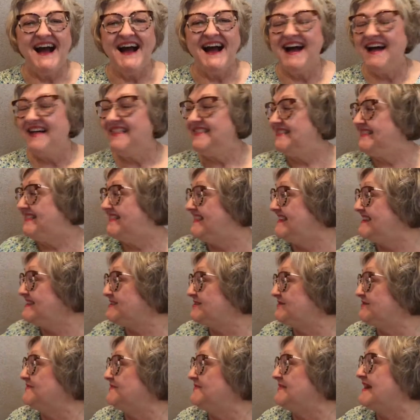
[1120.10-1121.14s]
This
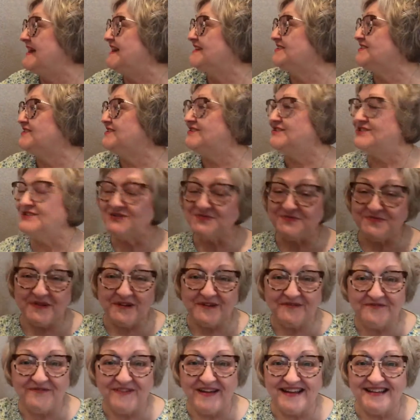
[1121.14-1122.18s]
would be a super
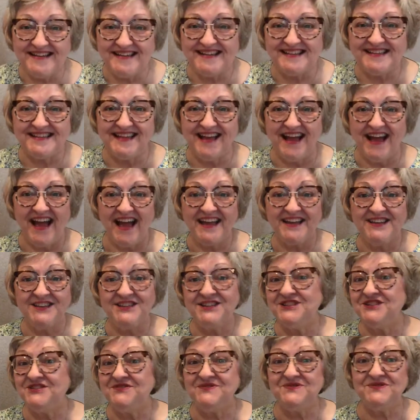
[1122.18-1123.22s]
fun design to
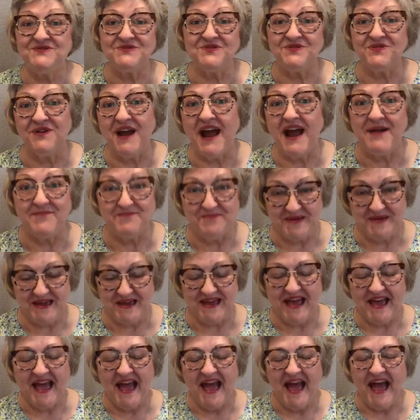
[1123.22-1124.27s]
do scrappy.
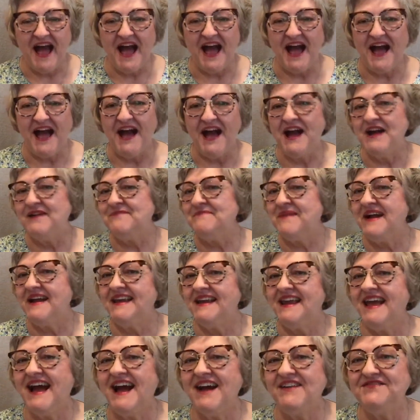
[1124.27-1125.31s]
I might
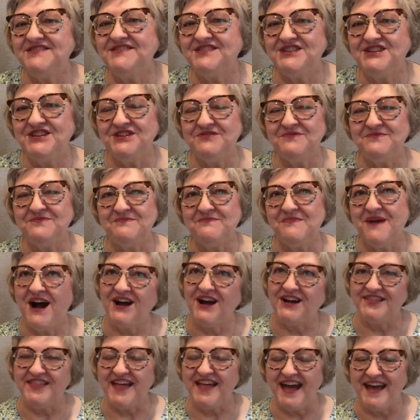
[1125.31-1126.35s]
have to
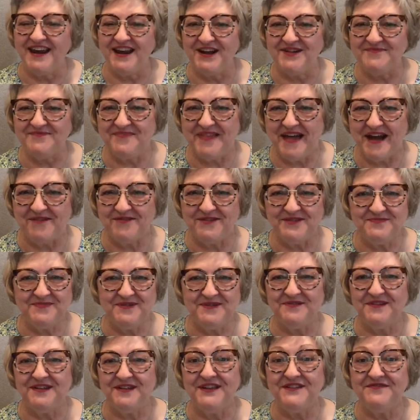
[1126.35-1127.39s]
mock that up. That would be
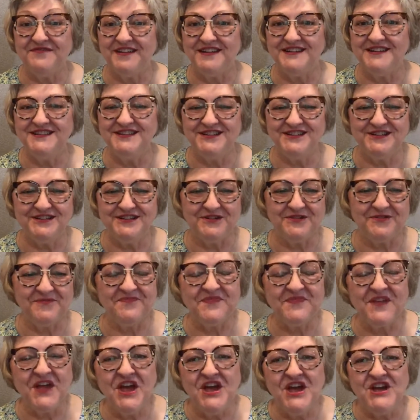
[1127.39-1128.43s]
really fun to do.
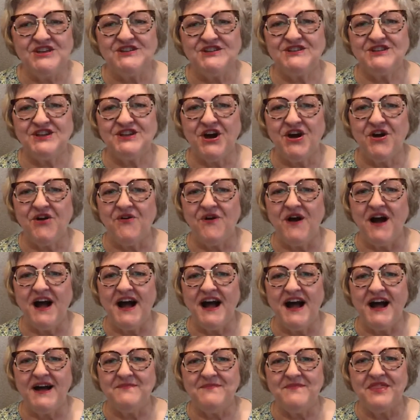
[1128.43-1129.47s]
So
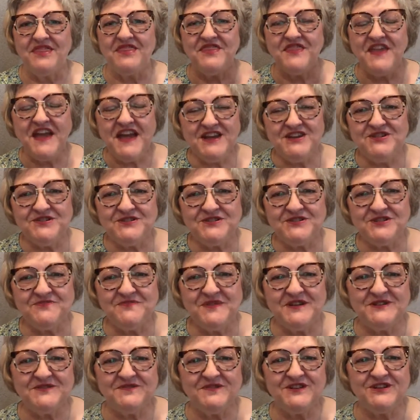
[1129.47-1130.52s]
thank you so
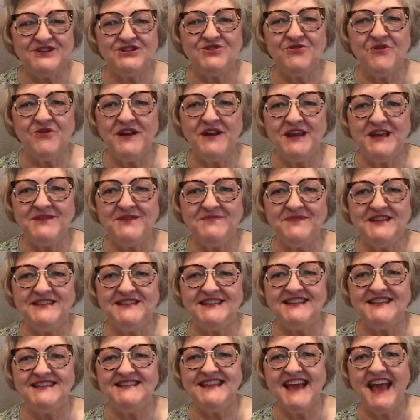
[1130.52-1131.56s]
much for joining me
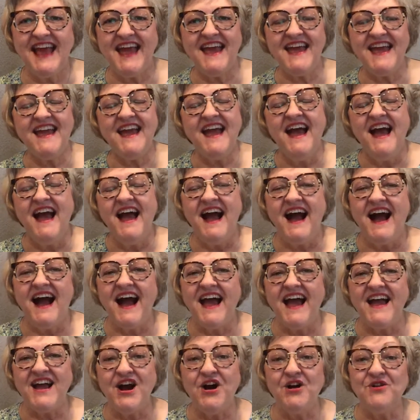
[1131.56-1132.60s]
today.
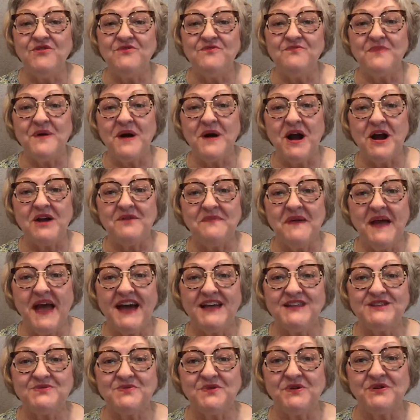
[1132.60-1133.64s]
I hope our
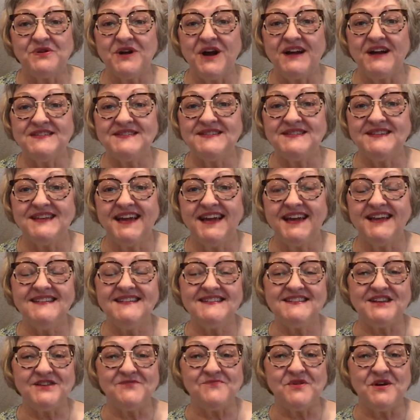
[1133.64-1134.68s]
paths will cross again
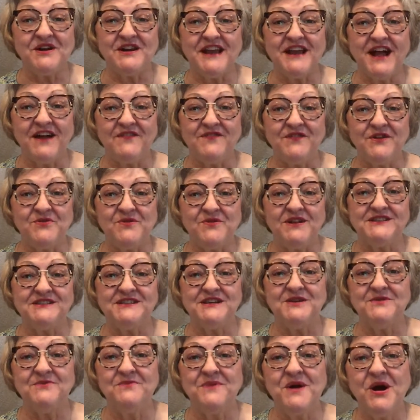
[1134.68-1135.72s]
somewhere down the
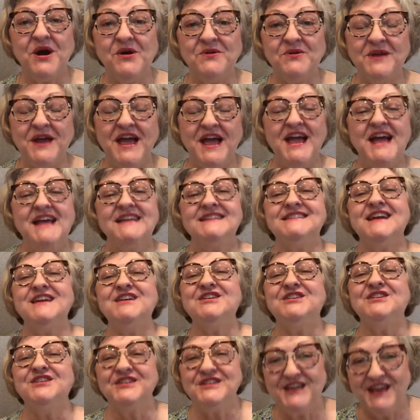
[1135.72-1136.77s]
quilting road.
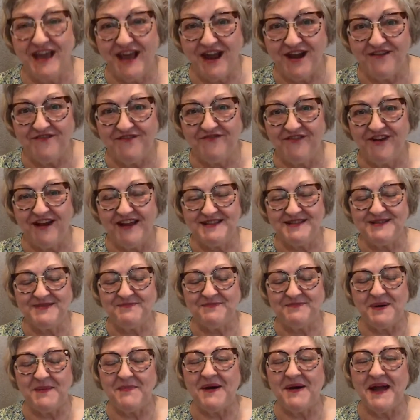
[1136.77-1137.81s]
Take good care, friends.
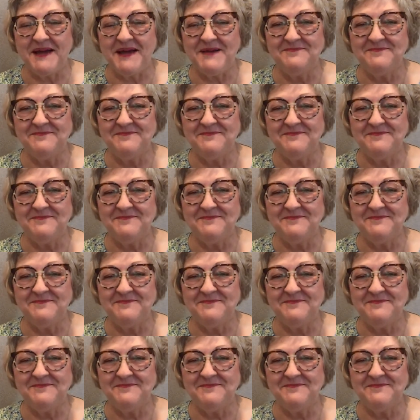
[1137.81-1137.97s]
Bye-bye.